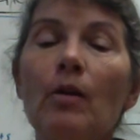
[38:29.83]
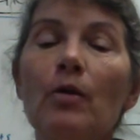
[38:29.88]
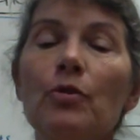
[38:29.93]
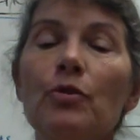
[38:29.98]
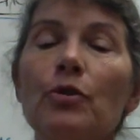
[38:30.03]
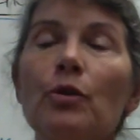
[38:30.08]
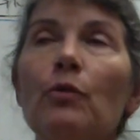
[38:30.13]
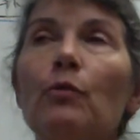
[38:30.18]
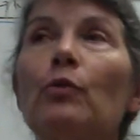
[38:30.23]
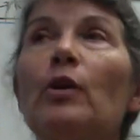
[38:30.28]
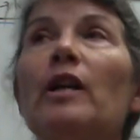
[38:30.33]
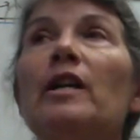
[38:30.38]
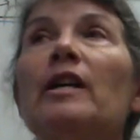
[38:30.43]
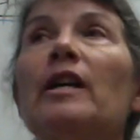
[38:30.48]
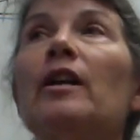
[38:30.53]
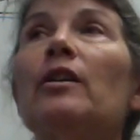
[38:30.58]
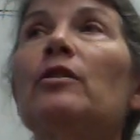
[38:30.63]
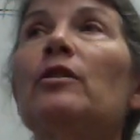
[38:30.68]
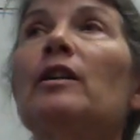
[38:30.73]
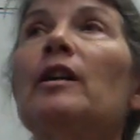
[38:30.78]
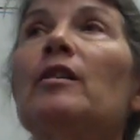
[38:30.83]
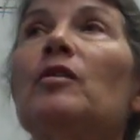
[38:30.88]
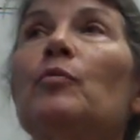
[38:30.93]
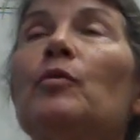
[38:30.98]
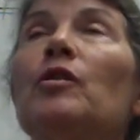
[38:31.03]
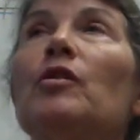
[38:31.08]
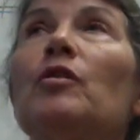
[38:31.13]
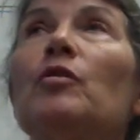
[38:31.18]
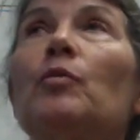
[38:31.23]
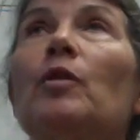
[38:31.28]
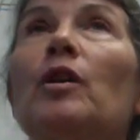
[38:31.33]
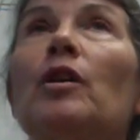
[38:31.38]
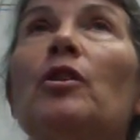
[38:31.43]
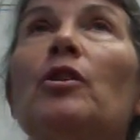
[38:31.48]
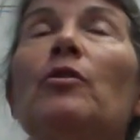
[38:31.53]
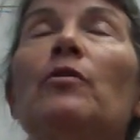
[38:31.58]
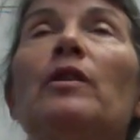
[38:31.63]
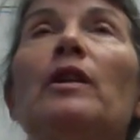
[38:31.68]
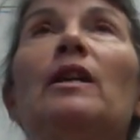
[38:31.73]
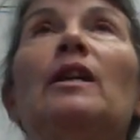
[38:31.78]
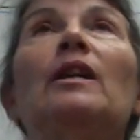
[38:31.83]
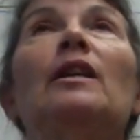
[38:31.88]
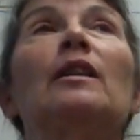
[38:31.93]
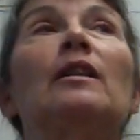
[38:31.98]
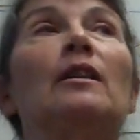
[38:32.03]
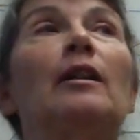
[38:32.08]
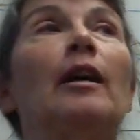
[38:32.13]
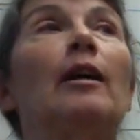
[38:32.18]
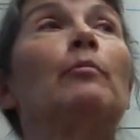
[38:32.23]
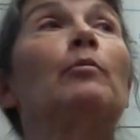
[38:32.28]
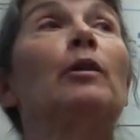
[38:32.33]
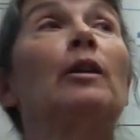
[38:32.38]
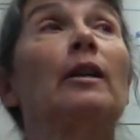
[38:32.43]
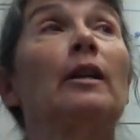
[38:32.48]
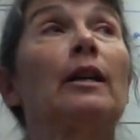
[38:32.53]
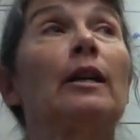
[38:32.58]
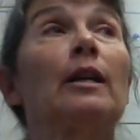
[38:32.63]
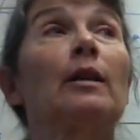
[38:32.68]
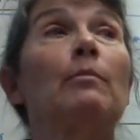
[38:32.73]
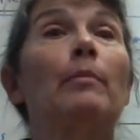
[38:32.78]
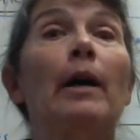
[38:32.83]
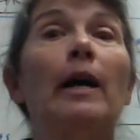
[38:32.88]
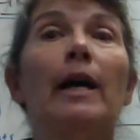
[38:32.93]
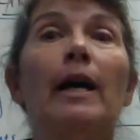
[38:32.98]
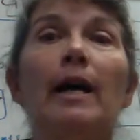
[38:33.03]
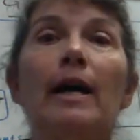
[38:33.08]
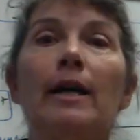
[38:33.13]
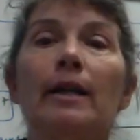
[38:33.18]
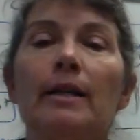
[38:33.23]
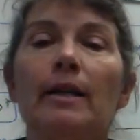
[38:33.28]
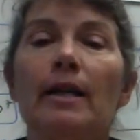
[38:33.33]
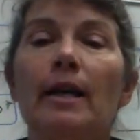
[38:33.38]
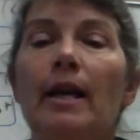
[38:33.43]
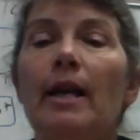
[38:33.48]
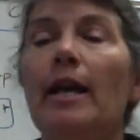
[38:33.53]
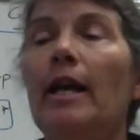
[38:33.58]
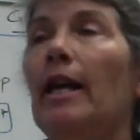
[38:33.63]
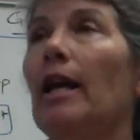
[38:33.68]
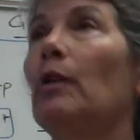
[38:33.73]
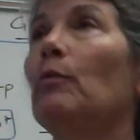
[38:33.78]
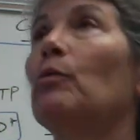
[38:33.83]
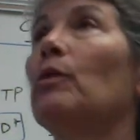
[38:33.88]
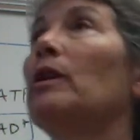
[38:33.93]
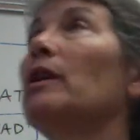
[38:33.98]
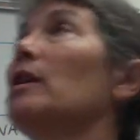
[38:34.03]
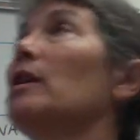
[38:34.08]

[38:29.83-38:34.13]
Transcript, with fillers: So right now, you guys, we just want to know that in lab we're going to come back and we're